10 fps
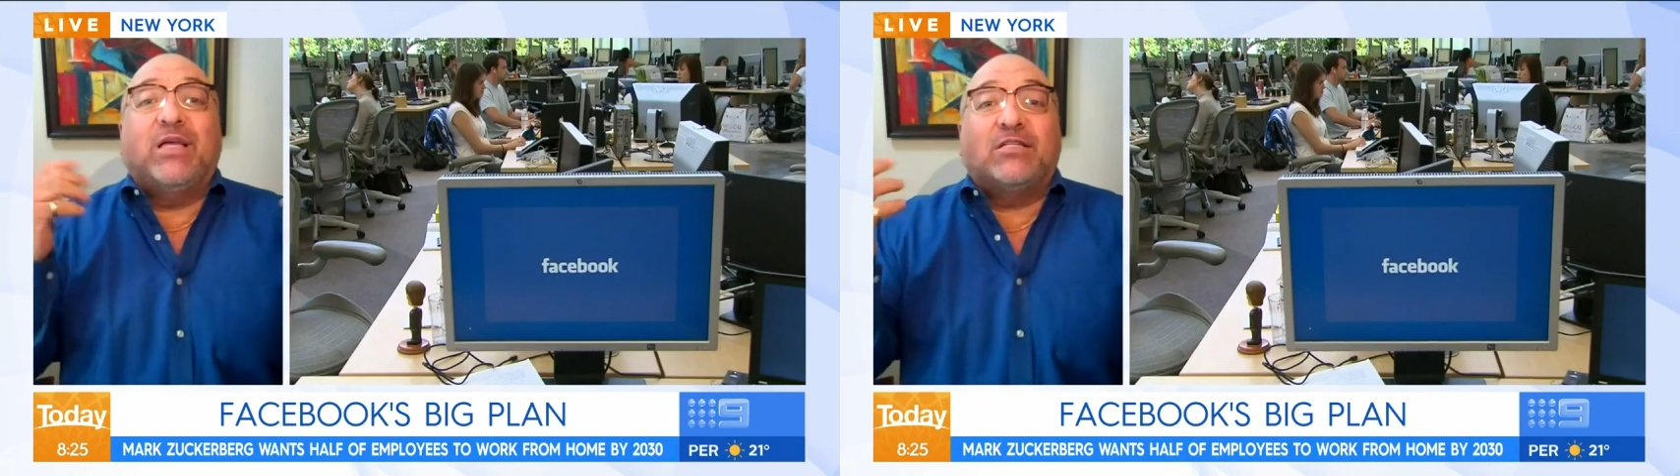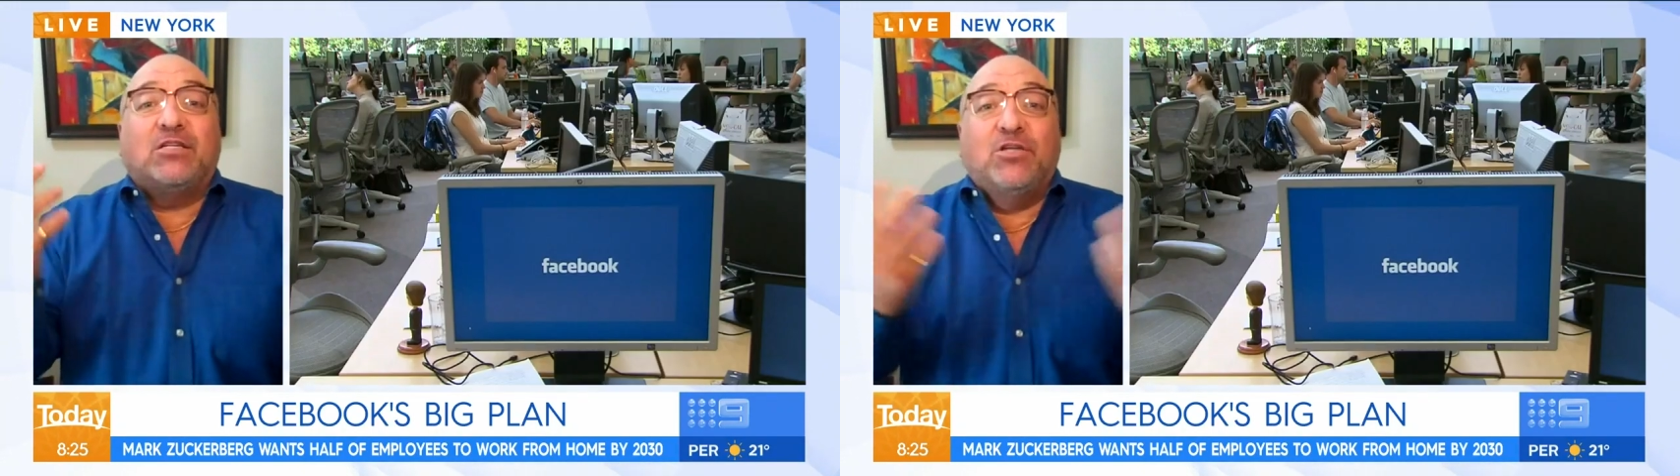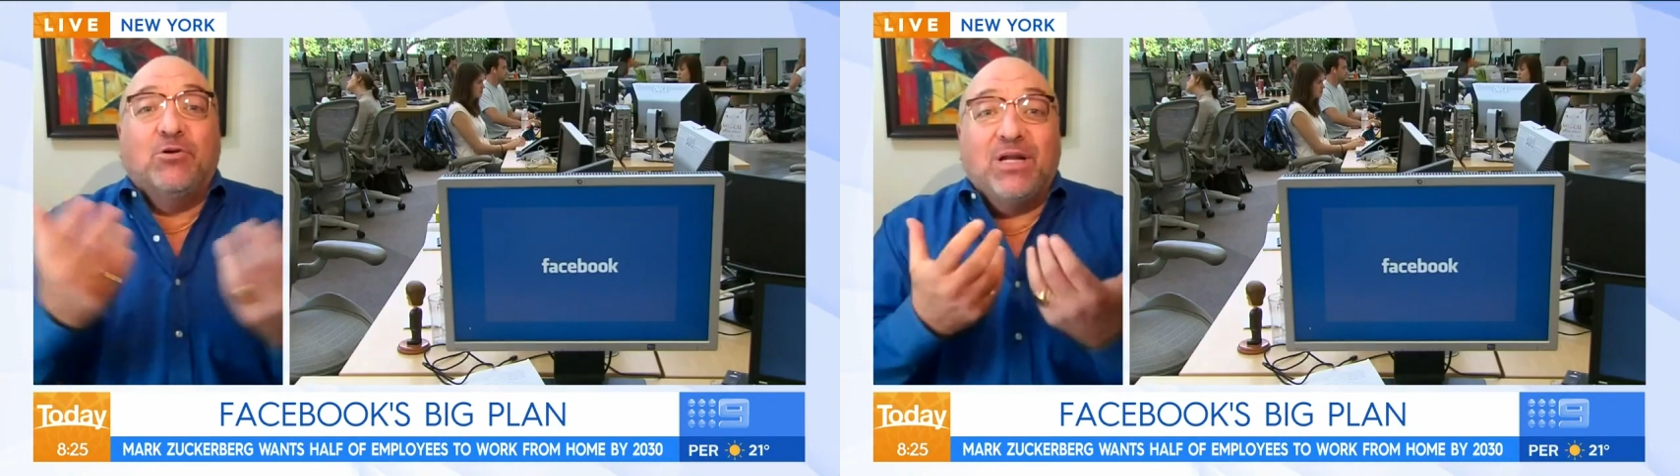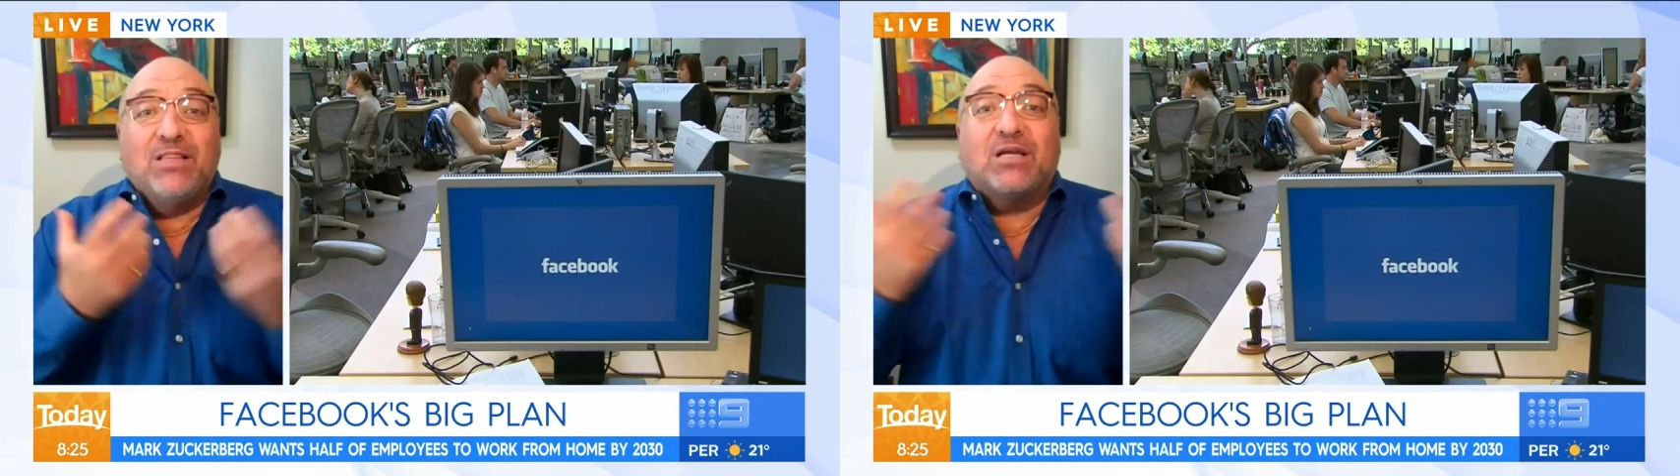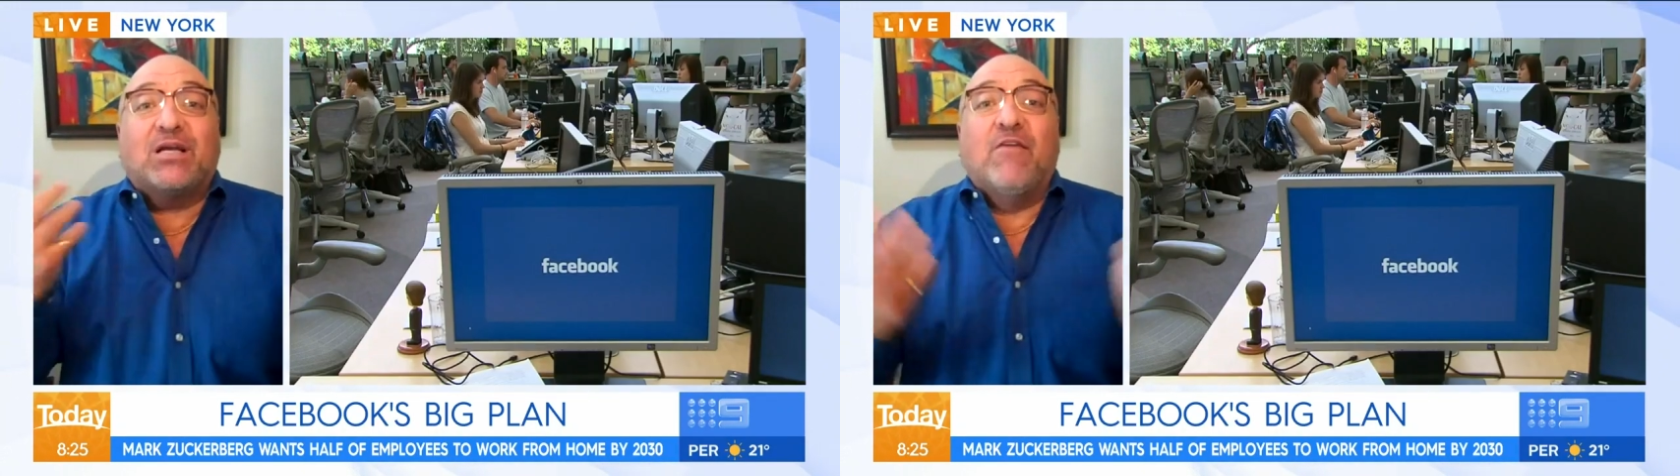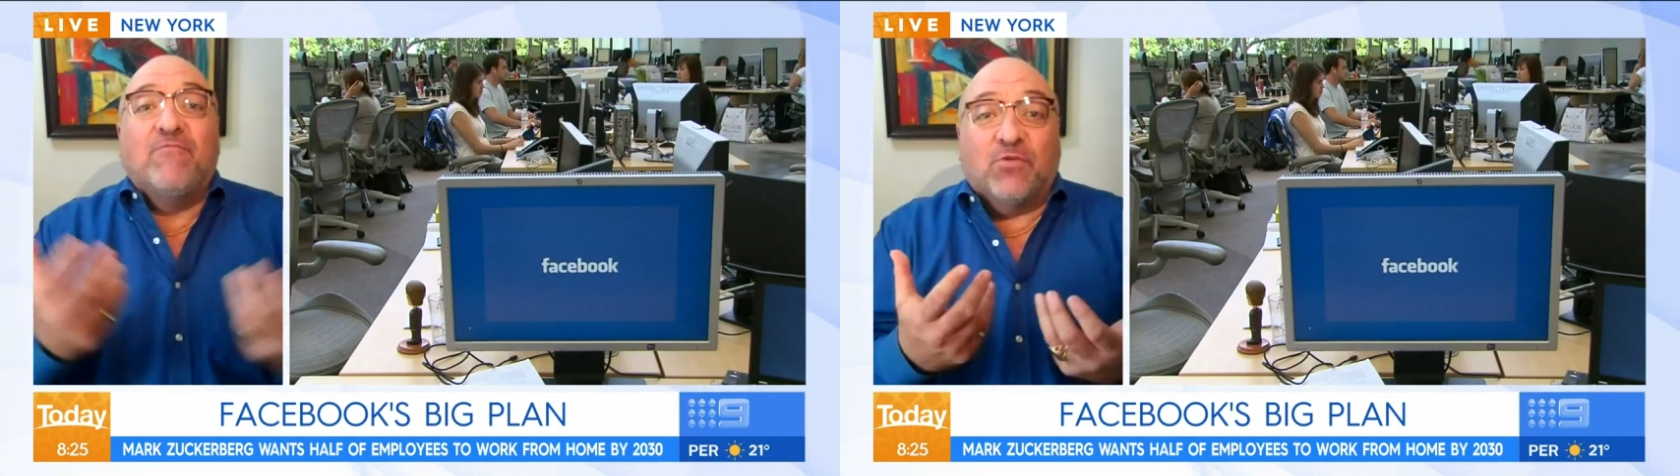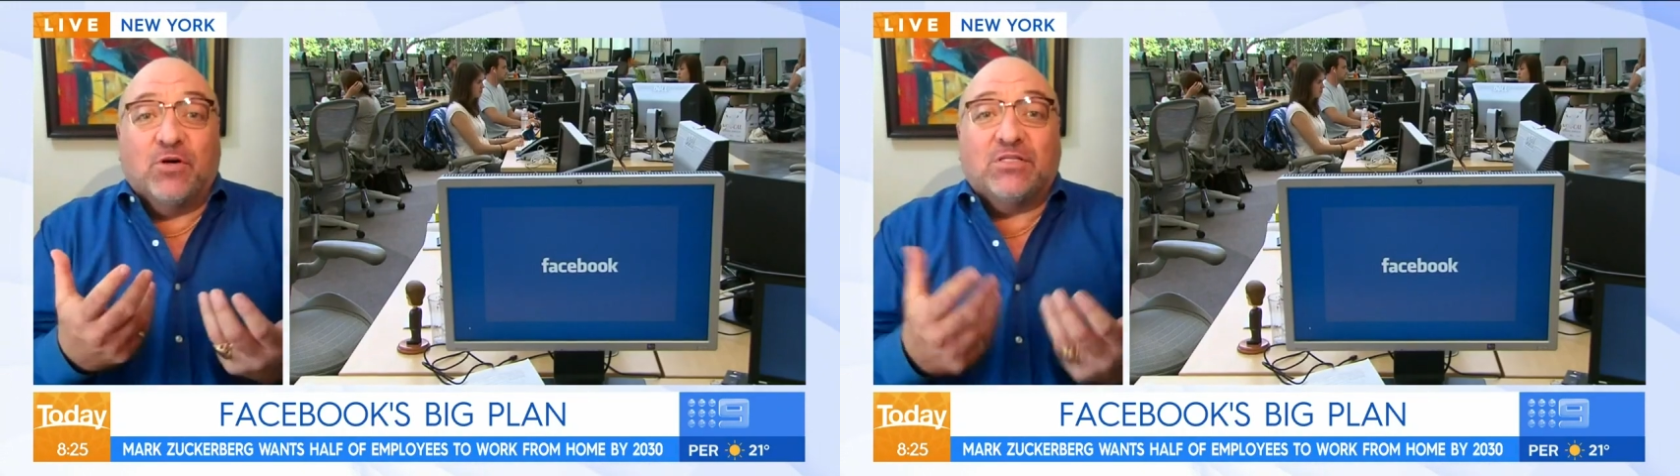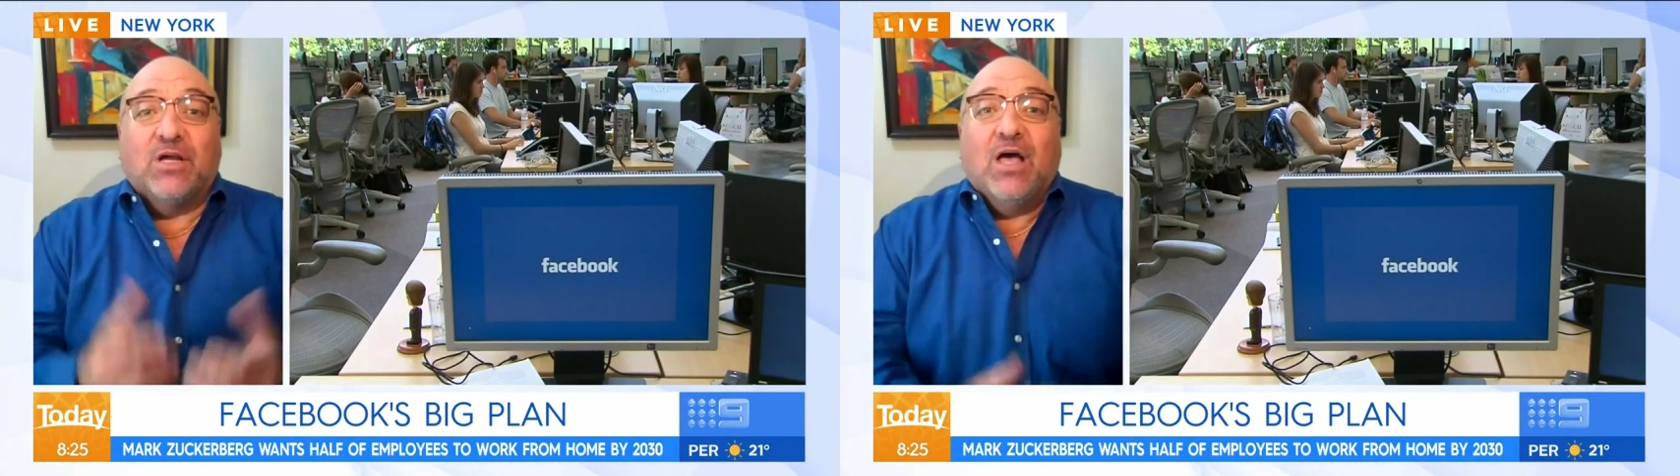get to do it in the
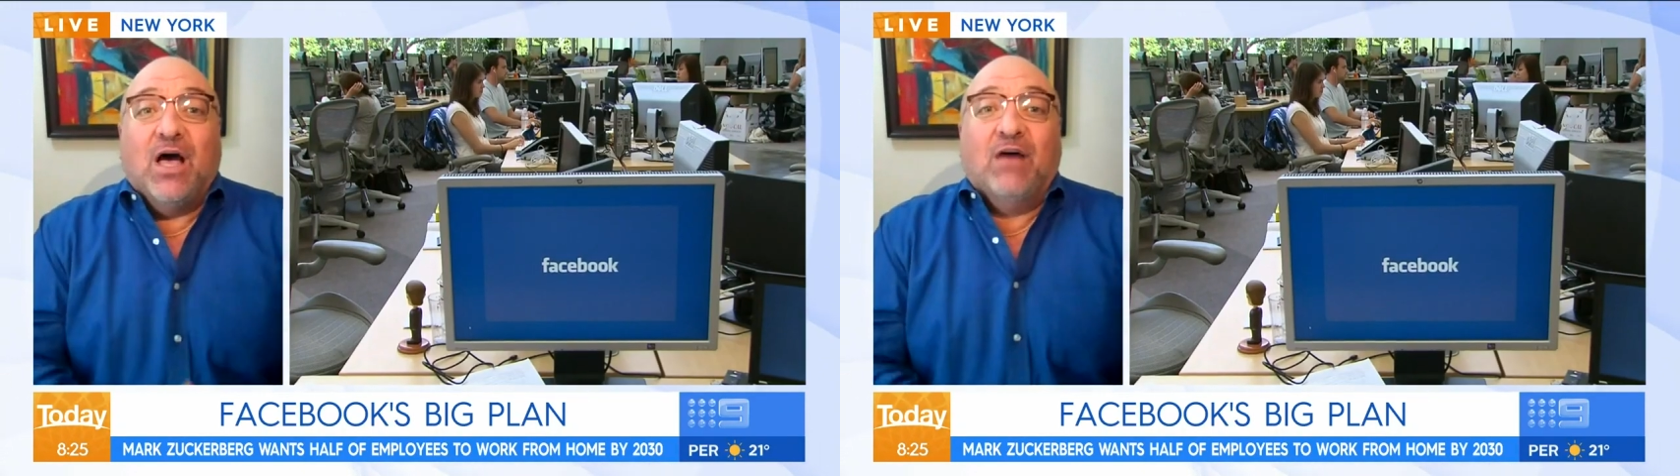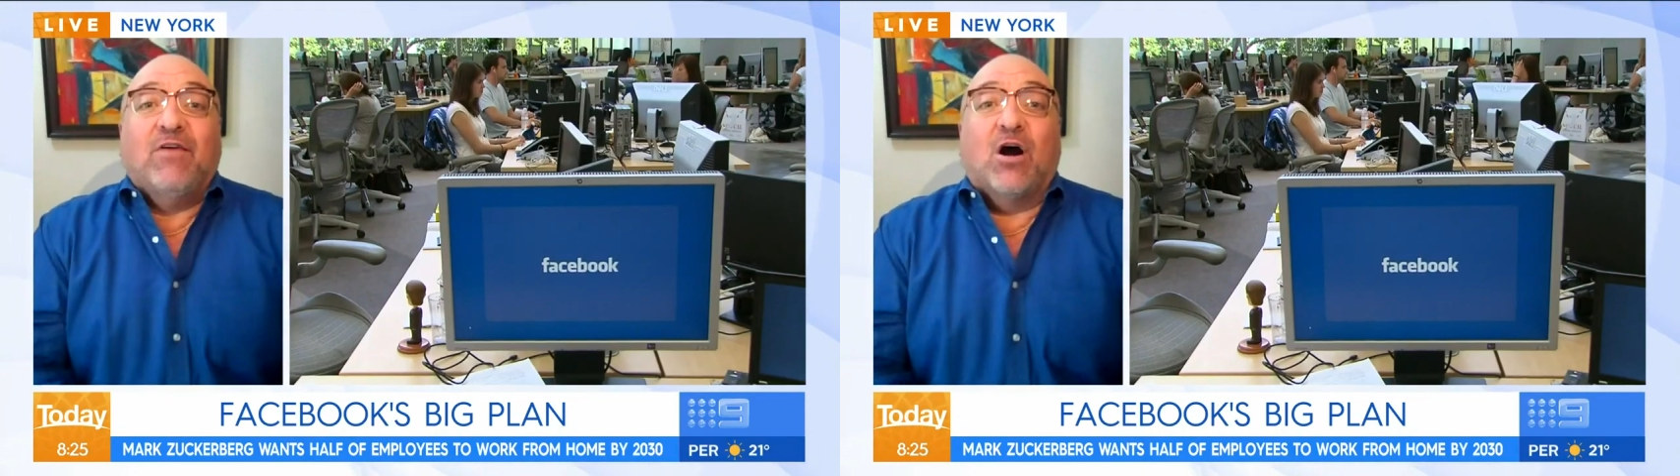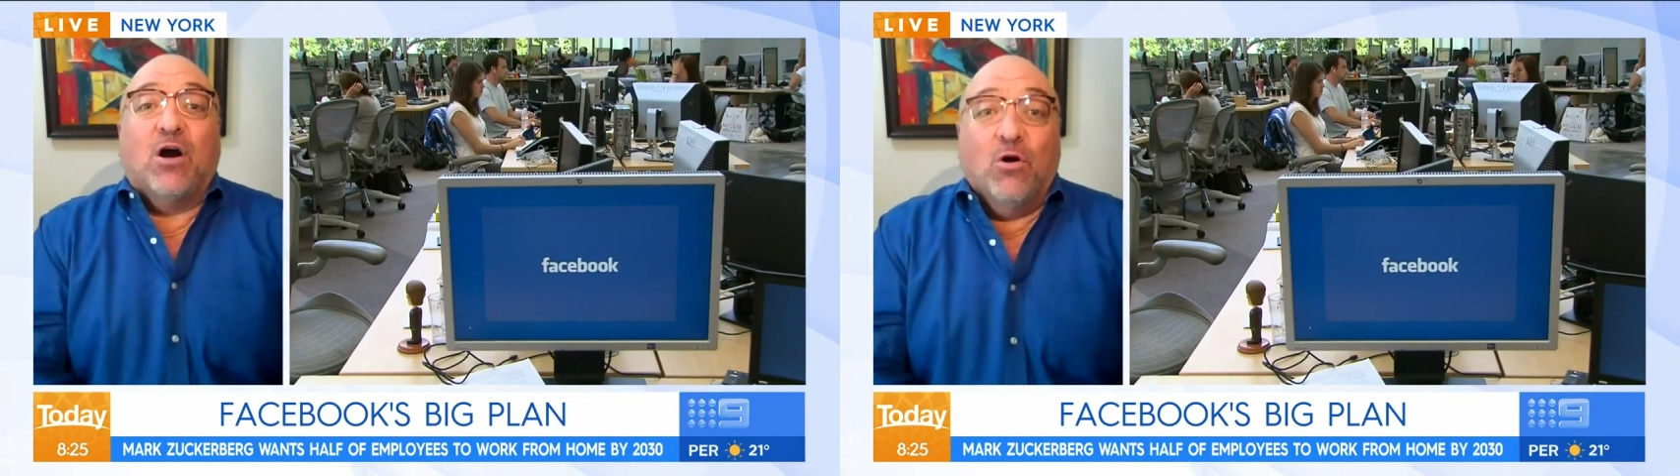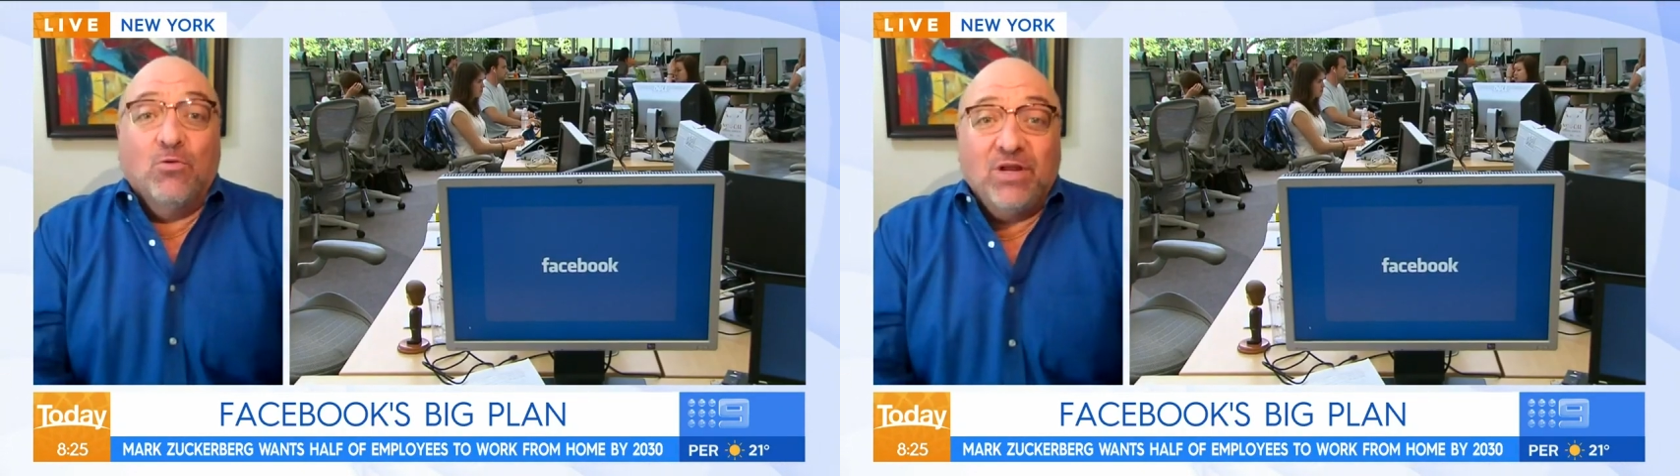comfort of our own